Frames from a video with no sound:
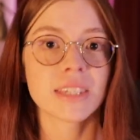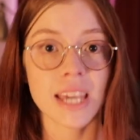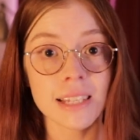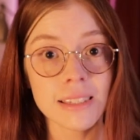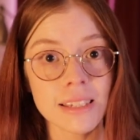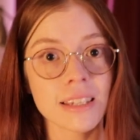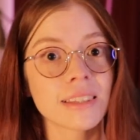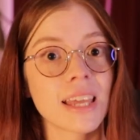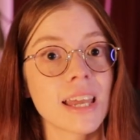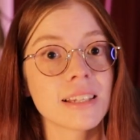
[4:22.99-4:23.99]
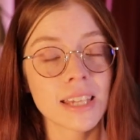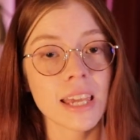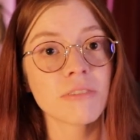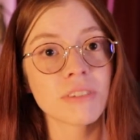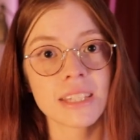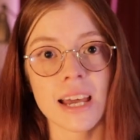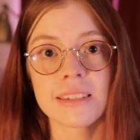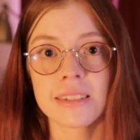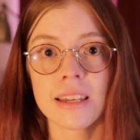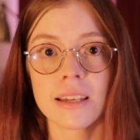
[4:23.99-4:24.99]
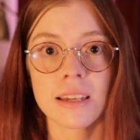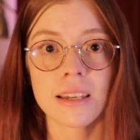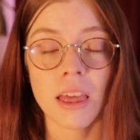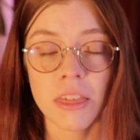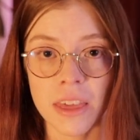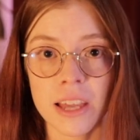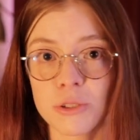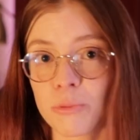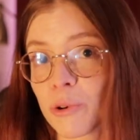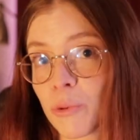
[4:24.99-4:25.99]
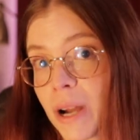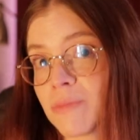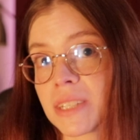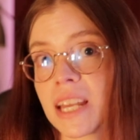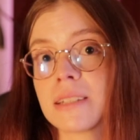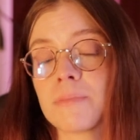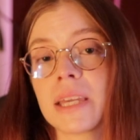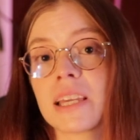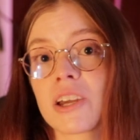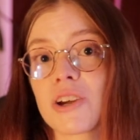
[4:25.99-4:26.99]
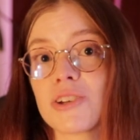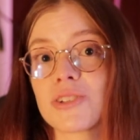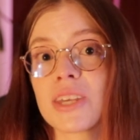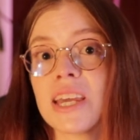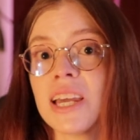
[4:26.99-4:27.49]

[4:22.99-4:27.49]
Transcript: Yet, they take fantastic things for granted because